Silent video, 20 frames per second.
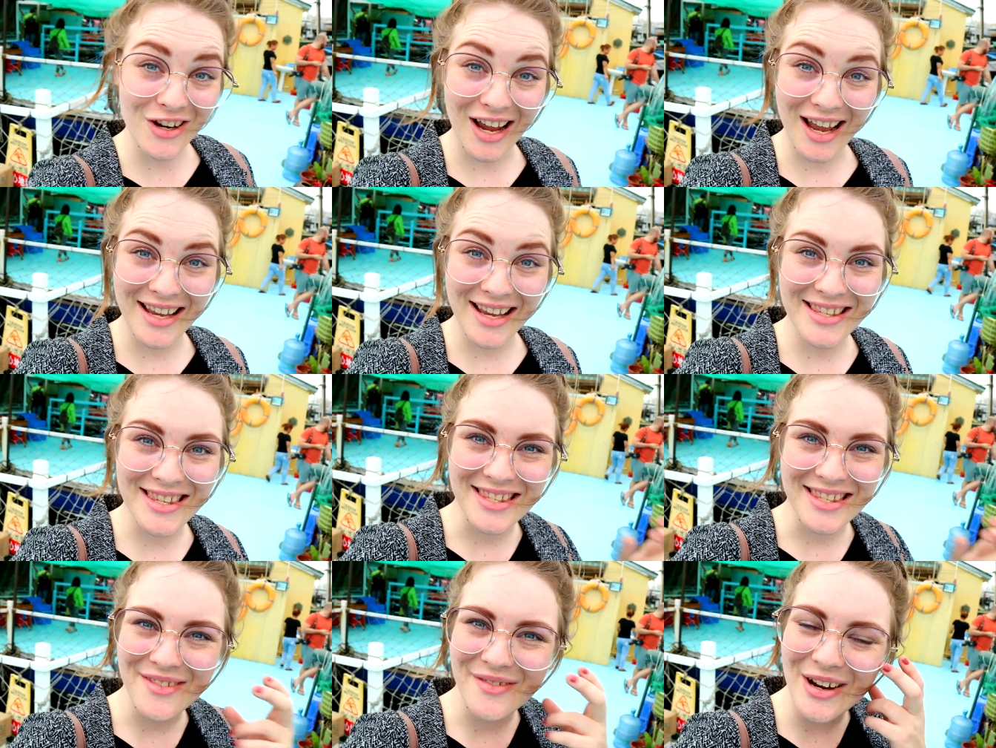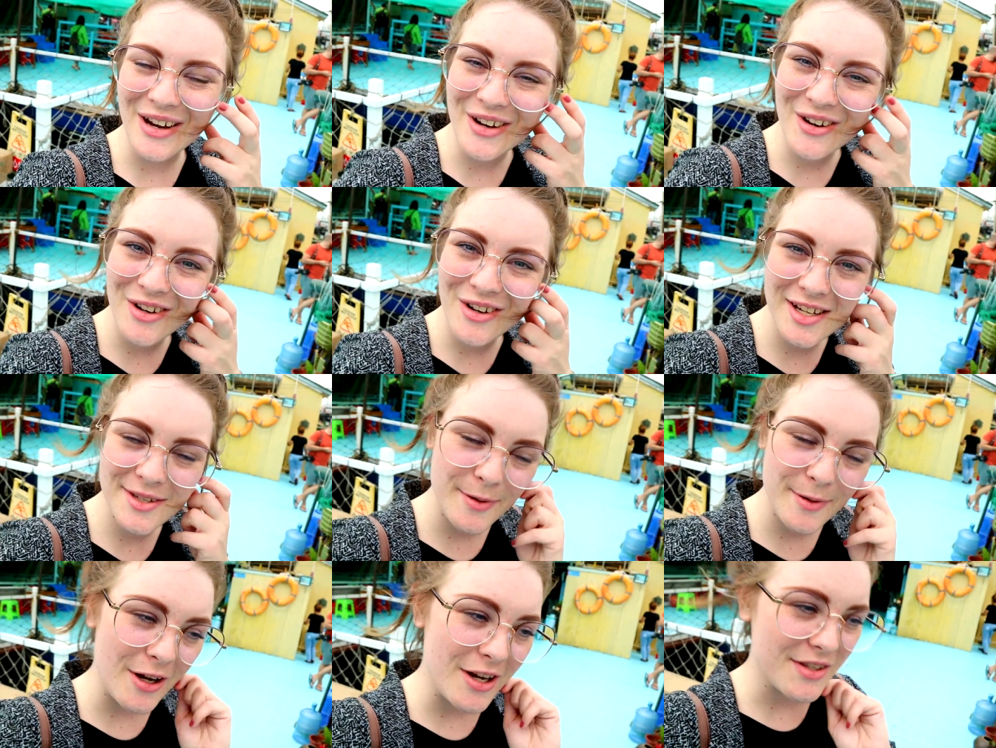you guys, it's a very cool
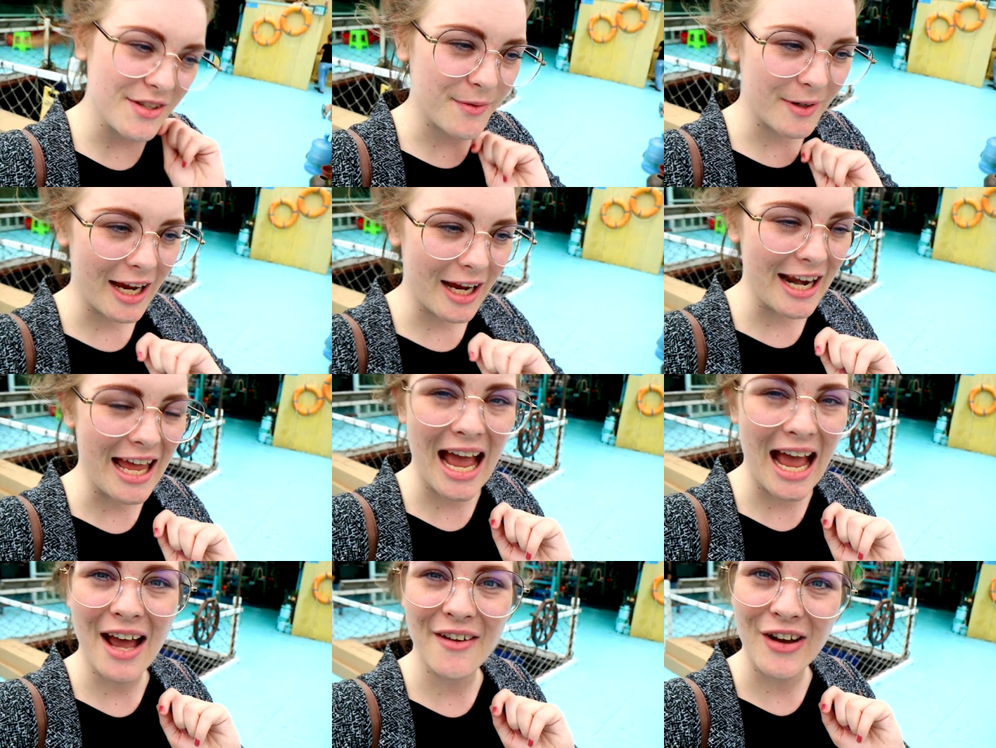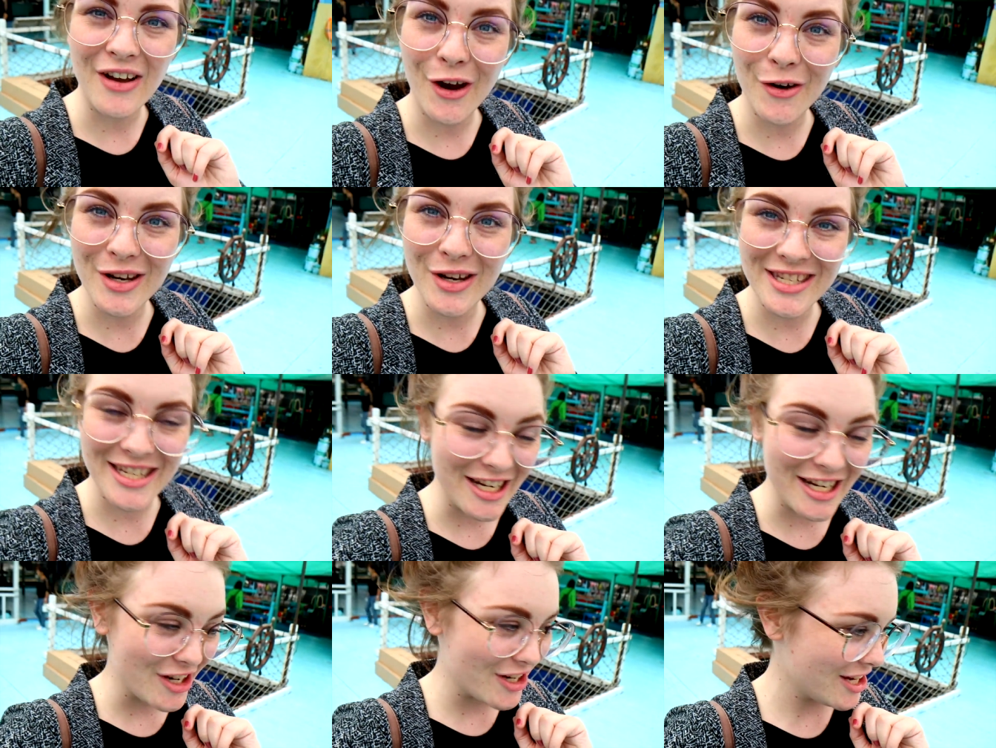experience. We're gonna have our
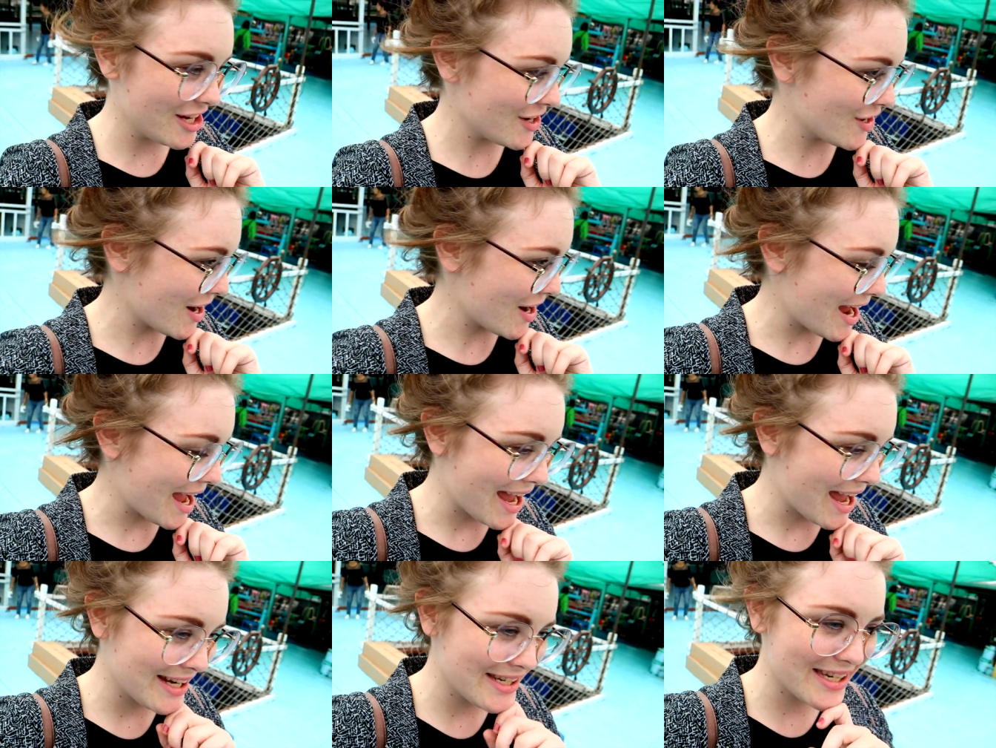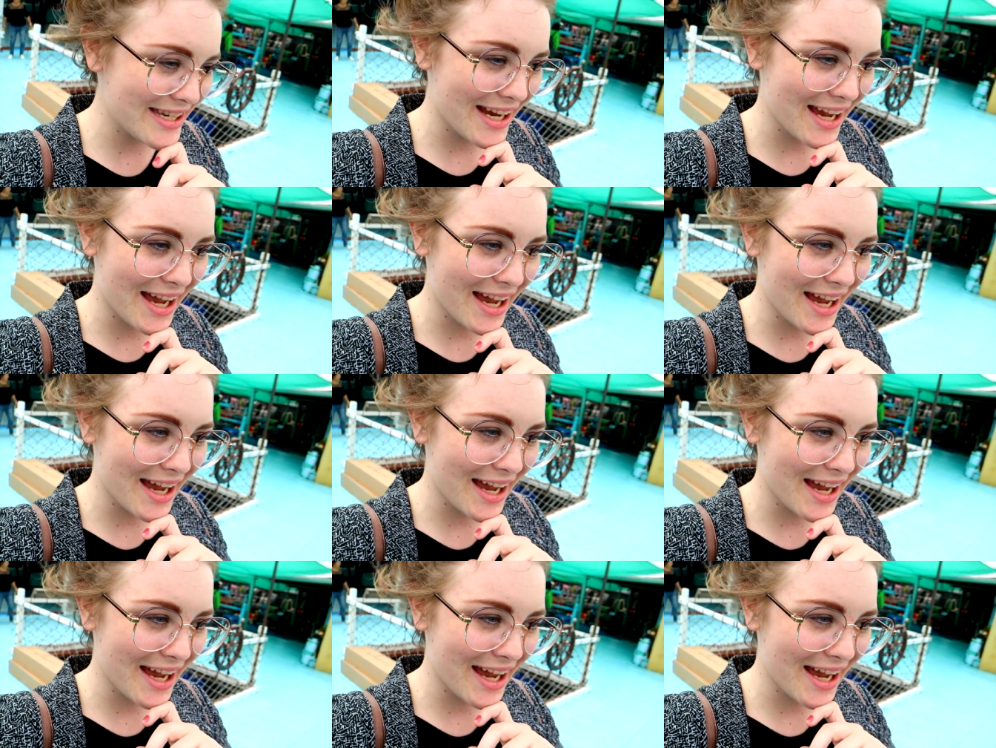dinner here, and